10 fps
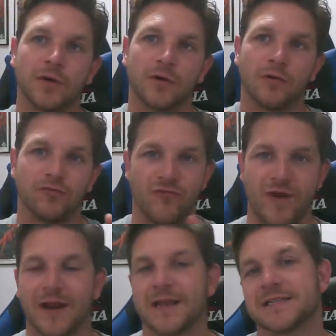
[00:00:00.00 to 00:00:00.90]
a
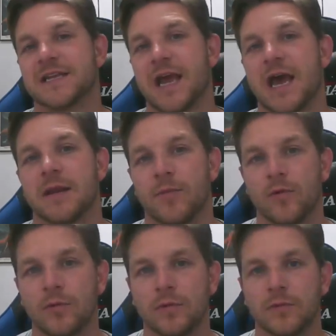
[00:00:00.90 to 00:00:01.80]
realistic animal,
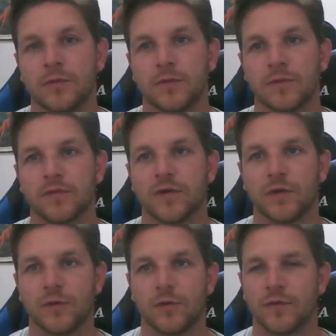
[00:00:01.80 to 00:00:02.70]

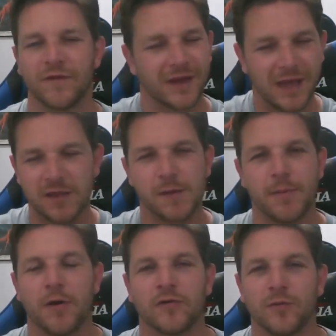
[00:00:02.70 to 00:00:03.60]
to forget the
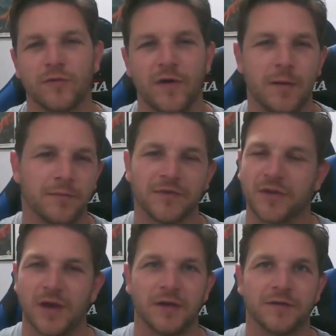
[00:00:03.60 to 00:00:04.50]
opposable thumbs
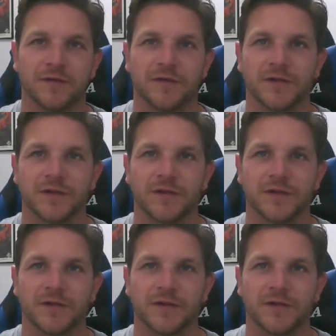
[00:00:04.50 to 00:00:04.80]
and,